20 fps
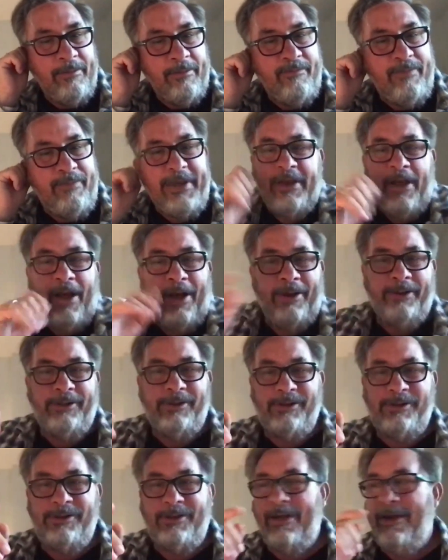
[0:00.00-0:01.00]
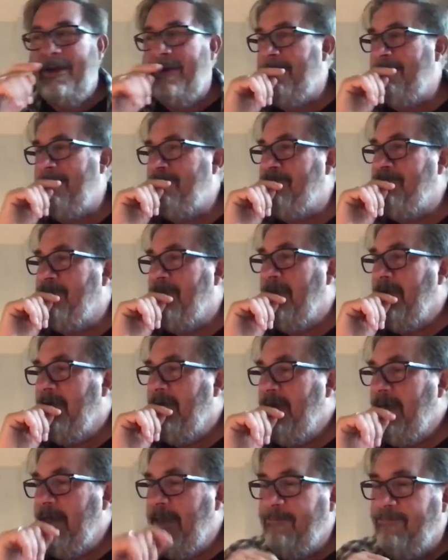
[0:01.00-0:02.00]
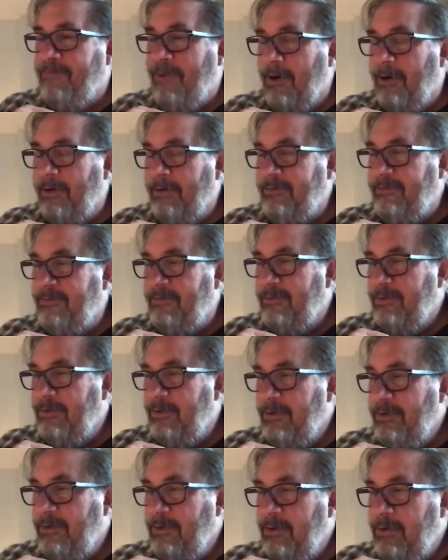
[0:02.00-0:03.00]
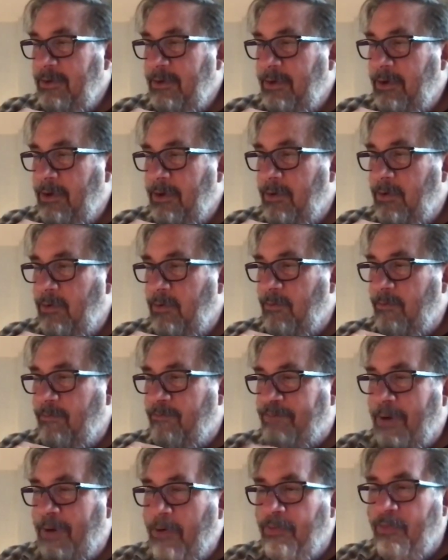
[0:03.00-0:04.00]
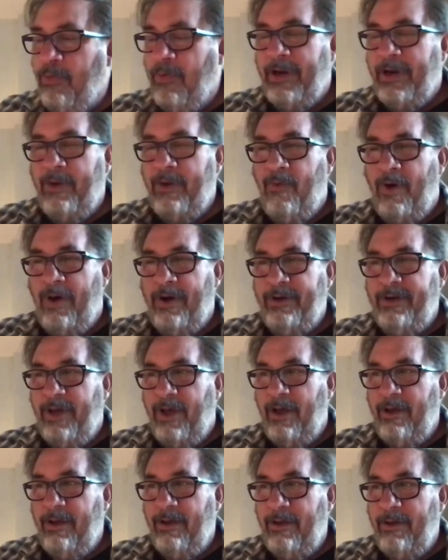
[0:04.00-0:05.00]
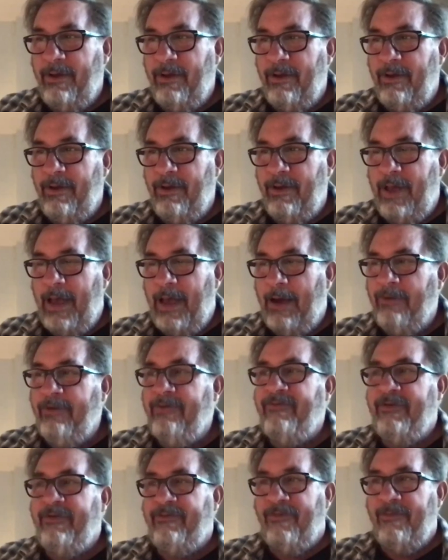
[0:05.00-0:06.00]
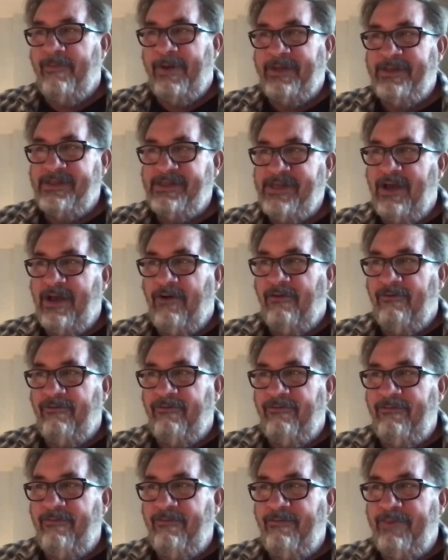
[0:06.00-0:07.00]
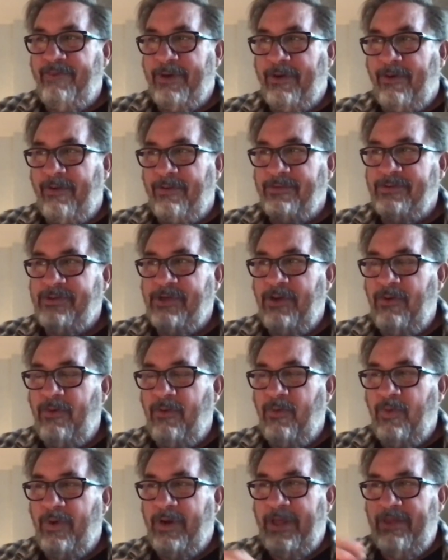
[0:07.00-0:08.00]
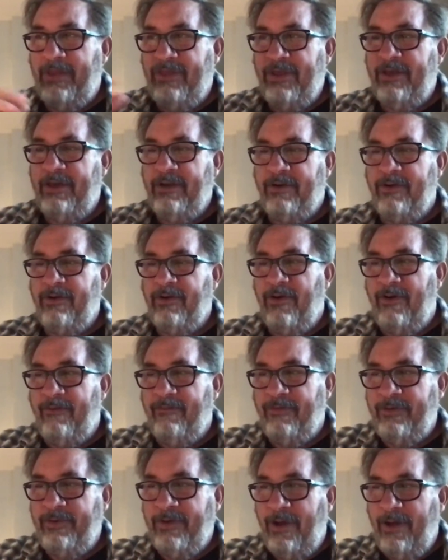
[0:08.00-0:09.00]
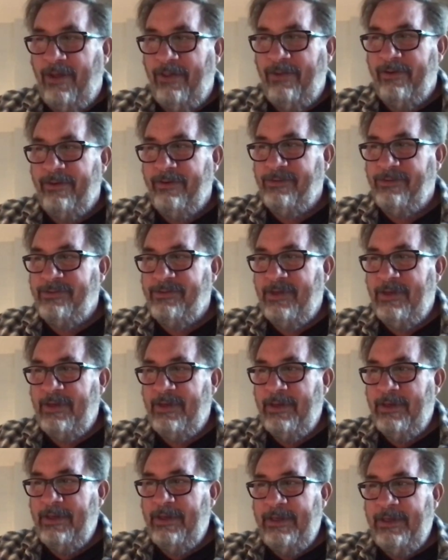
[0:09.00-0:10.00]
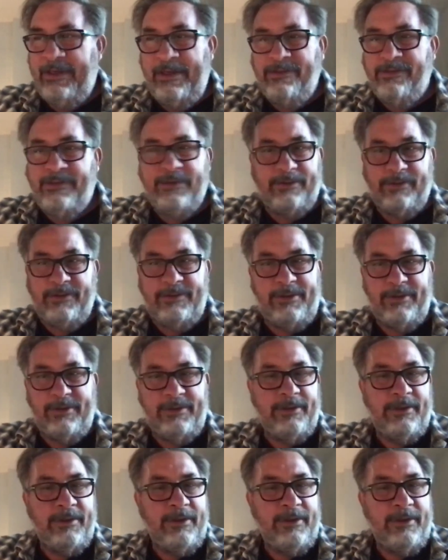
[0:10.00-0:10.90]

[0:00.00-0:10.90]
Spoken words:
because, in part, both what I want out of it for myself, but also what I think it could offer to others isn't